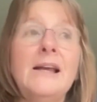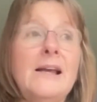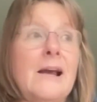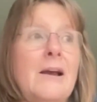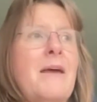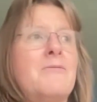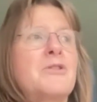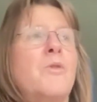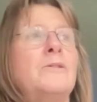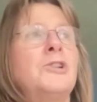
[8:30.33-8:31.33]
And there was
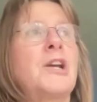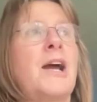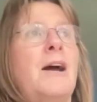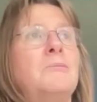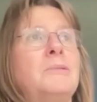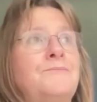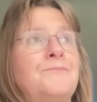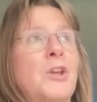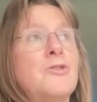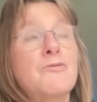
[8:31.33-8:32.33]
one chap
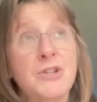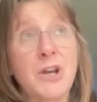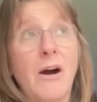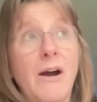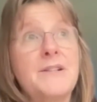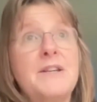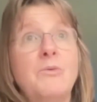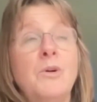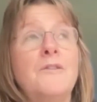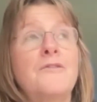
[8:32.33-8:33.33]
who's retired. He
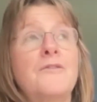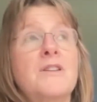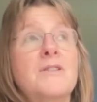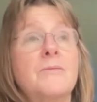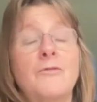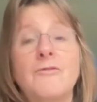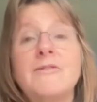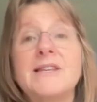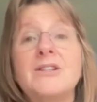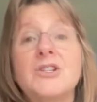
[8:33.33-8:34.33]
worked for us for
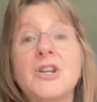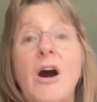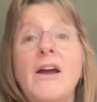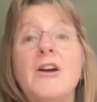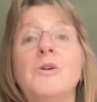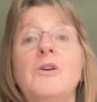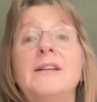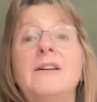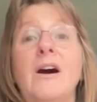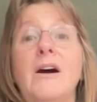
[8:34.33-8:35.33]
his entire
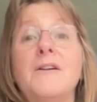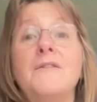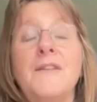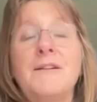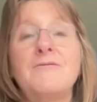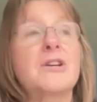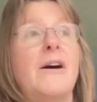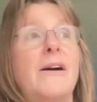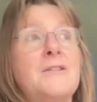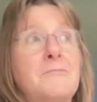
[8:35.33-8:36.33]
working life and then
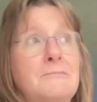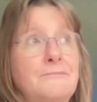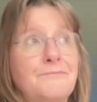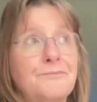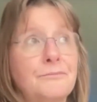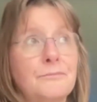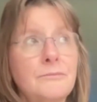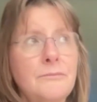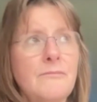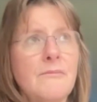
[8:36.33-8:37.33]
retired.
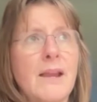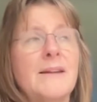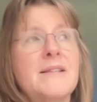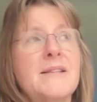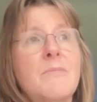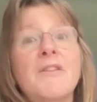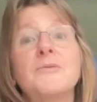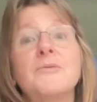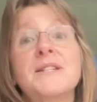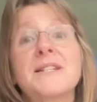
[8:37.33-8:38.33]
And his mother
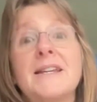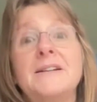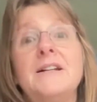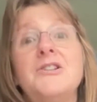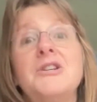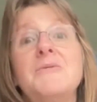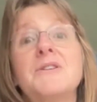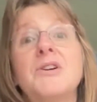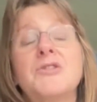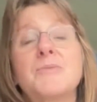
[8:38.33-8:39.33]
was taken ill and she was
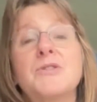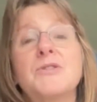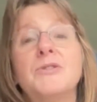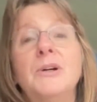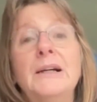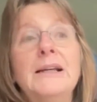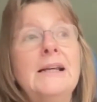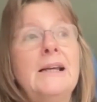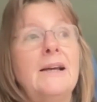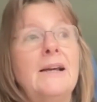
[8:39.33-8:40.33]
in hospital.
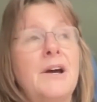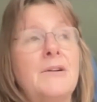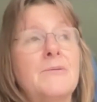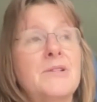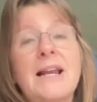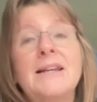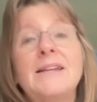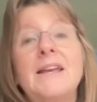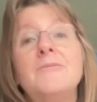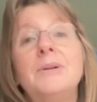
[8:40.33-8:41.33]
And I was telling
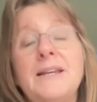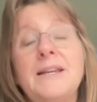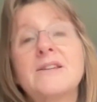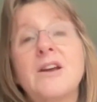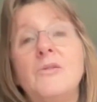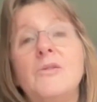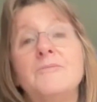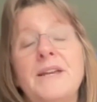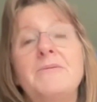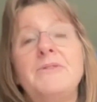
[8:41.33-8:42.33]
him, please go and
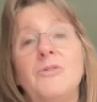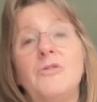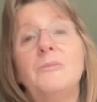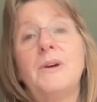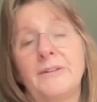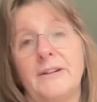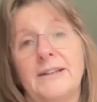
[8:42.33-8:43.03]
be with your mother.